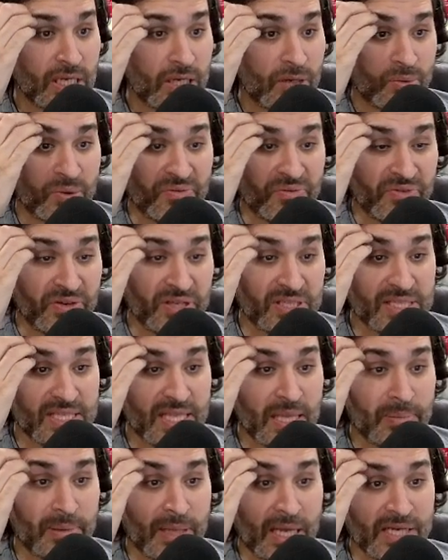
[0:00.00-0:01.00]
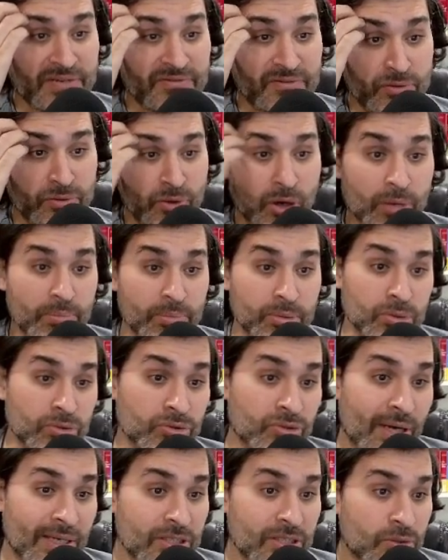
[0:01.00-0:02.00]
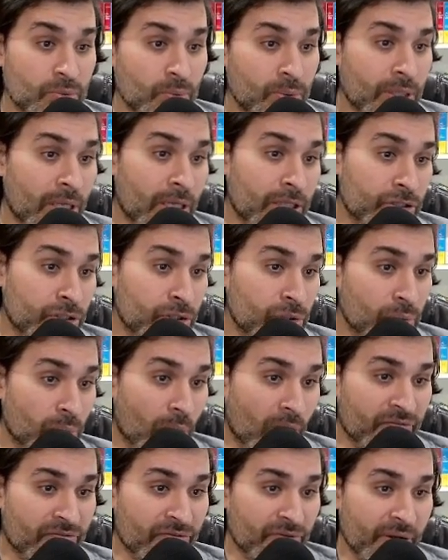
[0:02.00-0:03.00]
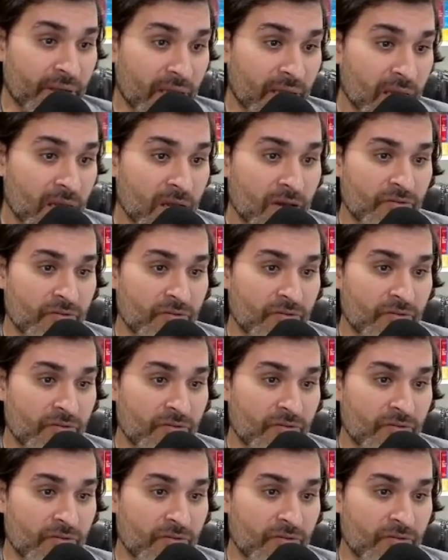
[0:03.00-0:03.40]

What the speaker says: We've recently applied for the Rocket Pool grant with our new offering